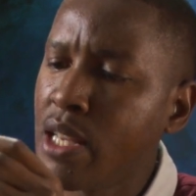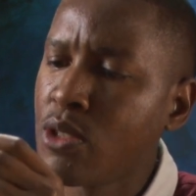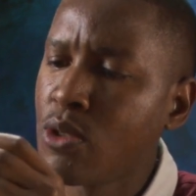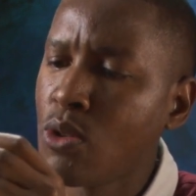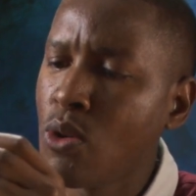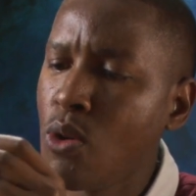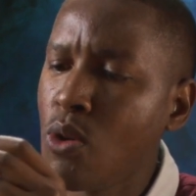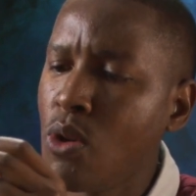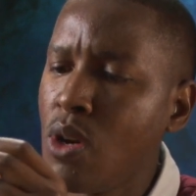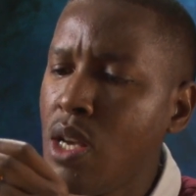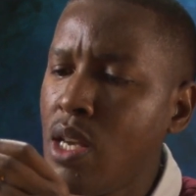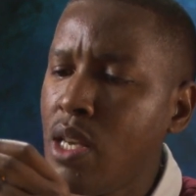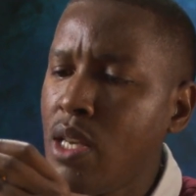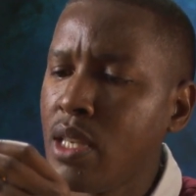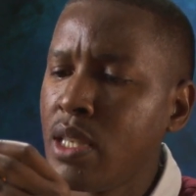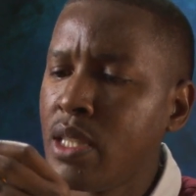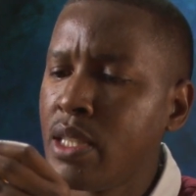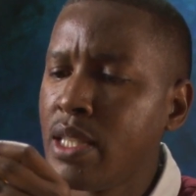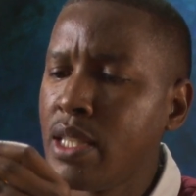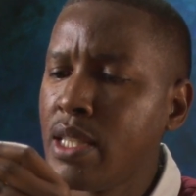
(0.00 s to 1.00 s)
So
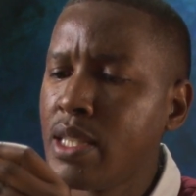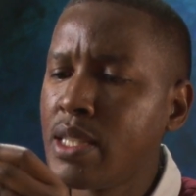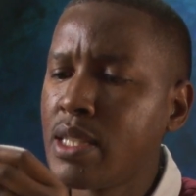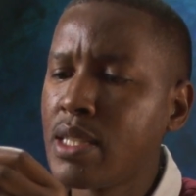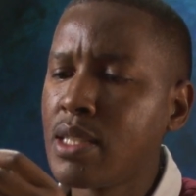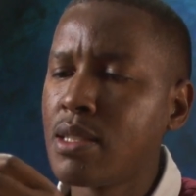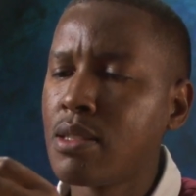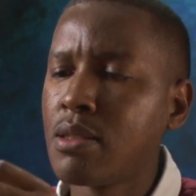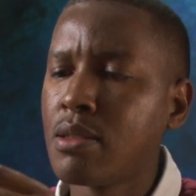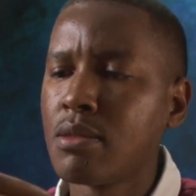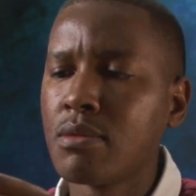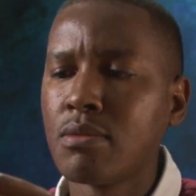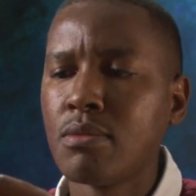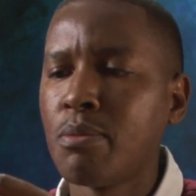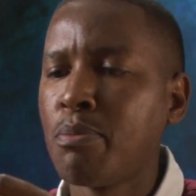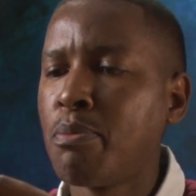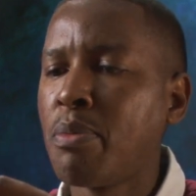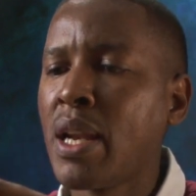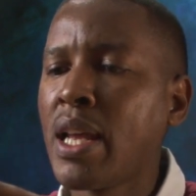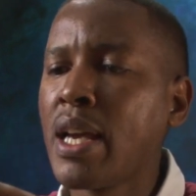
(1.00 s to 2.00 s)
it is
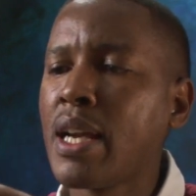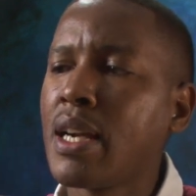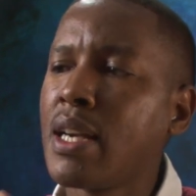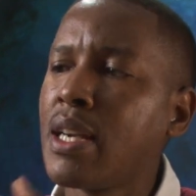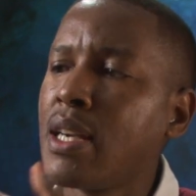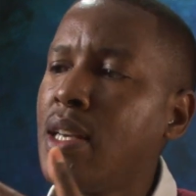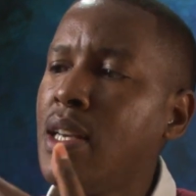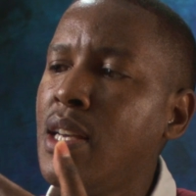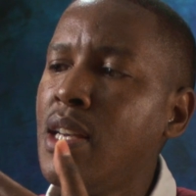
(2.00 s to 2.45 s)
black,